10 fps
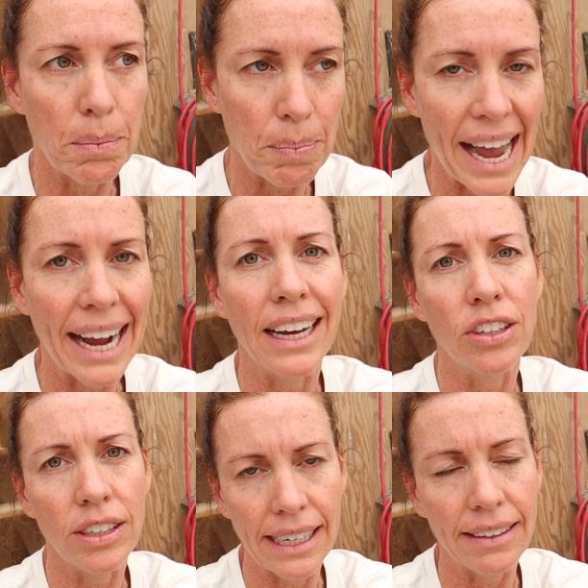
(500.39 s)
pack
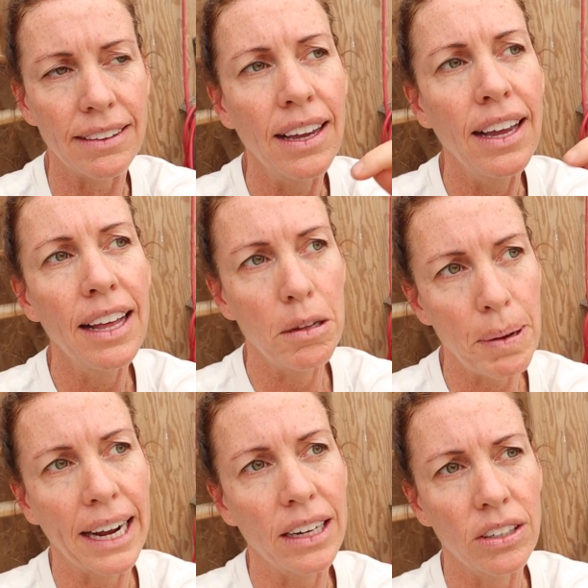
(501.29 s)
underneath. And the
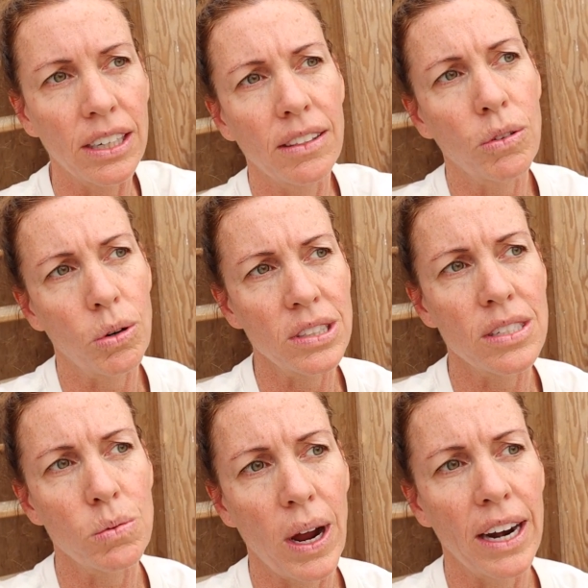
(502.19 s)
pack underneath, of course,
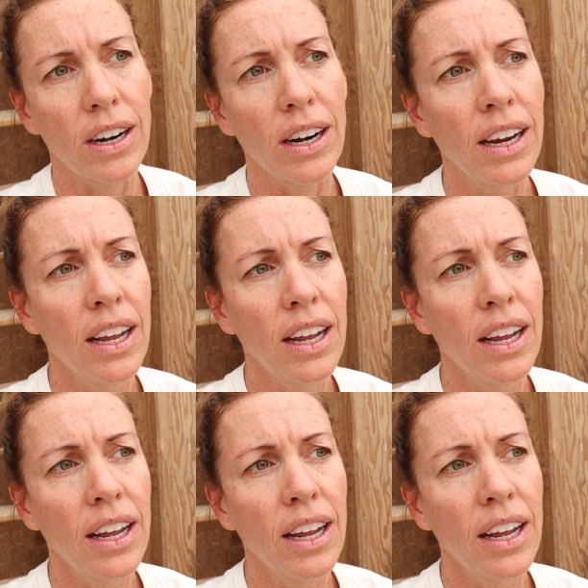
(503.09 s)
is wetter.